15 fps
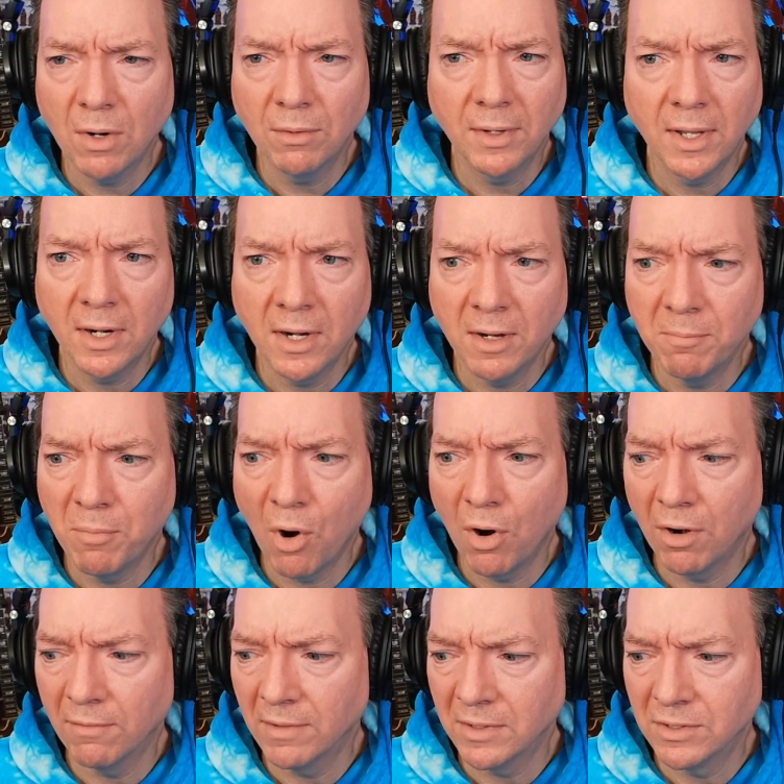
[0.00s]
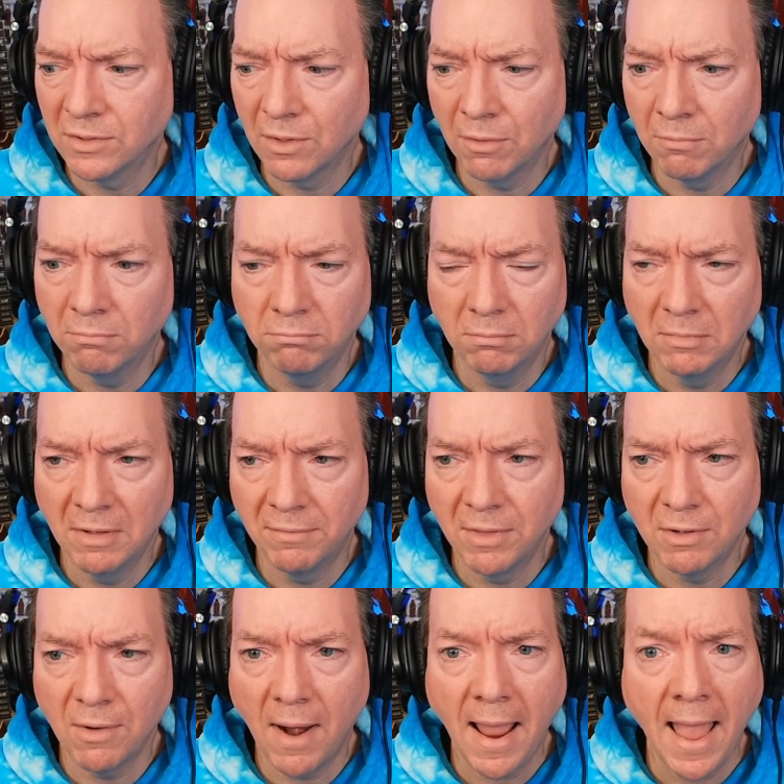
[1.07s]
don't get any part of it. So if
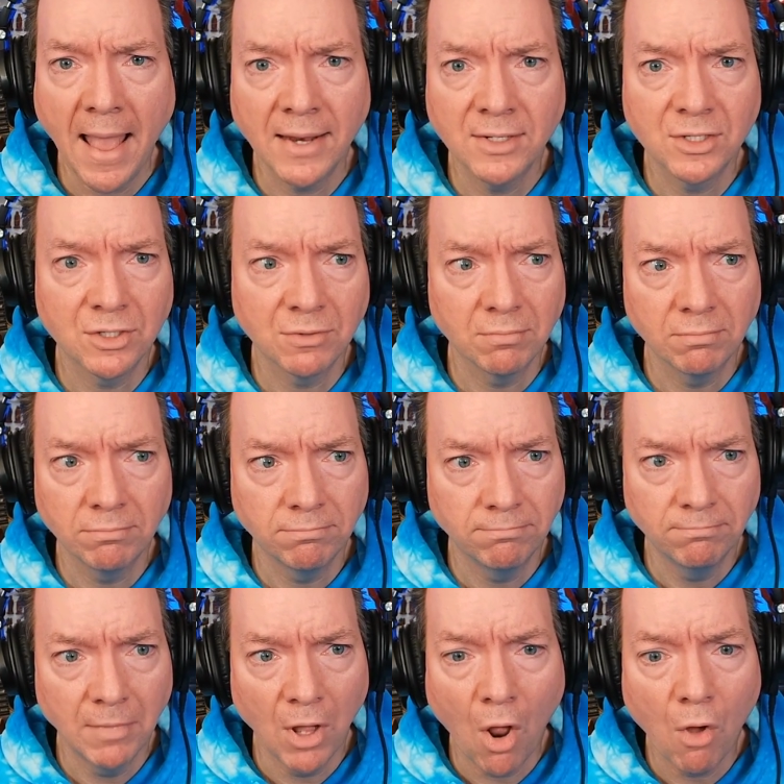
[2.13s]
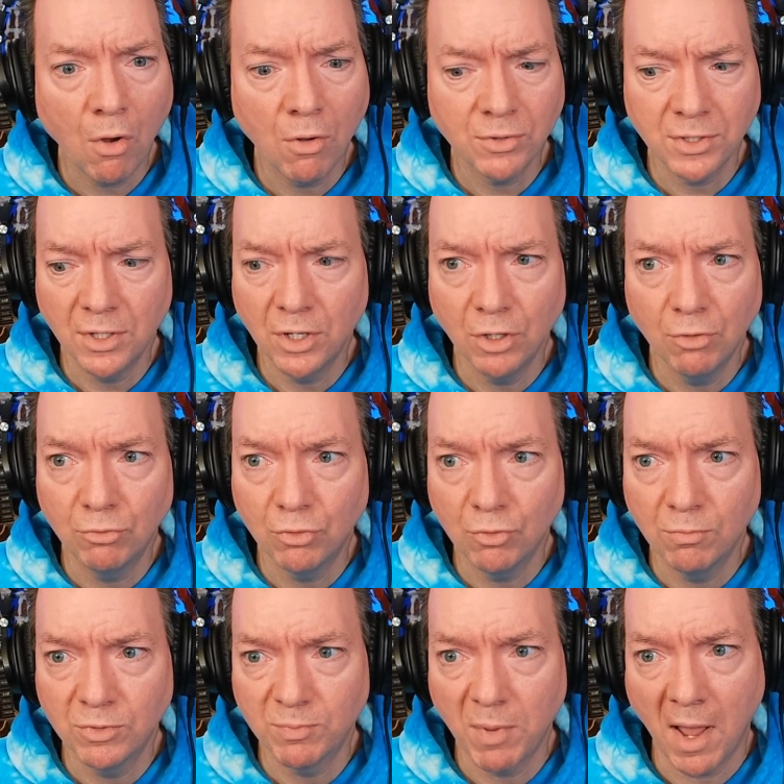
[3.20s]
there are ads, it all goes into
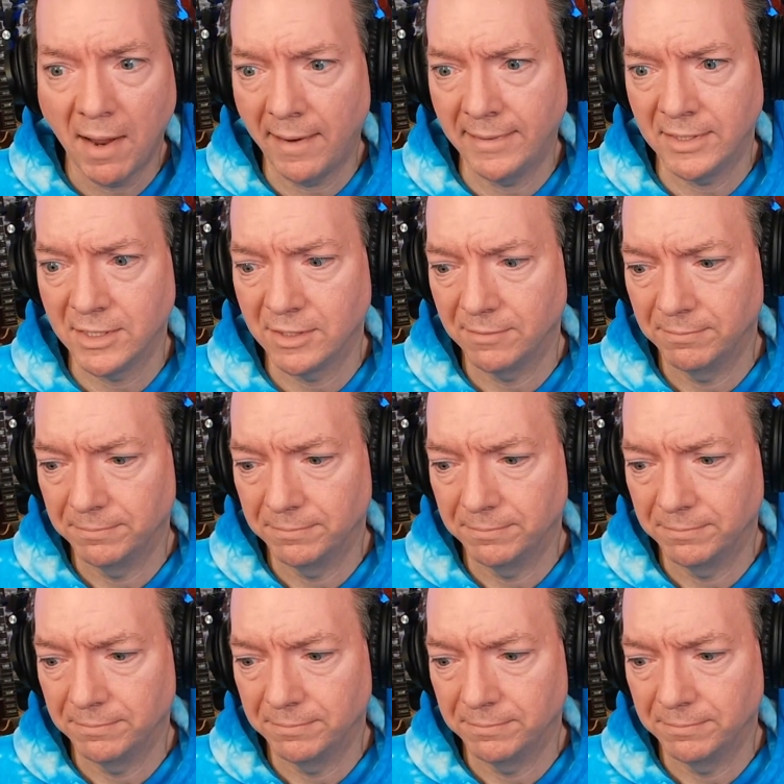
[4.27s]
YouTube's pockets.